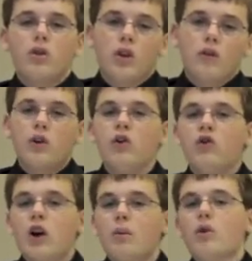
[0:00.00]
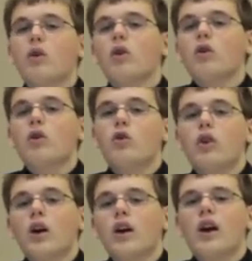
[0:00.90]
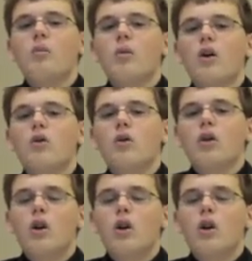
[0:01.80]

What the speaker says: If your chapter is hosting a campout,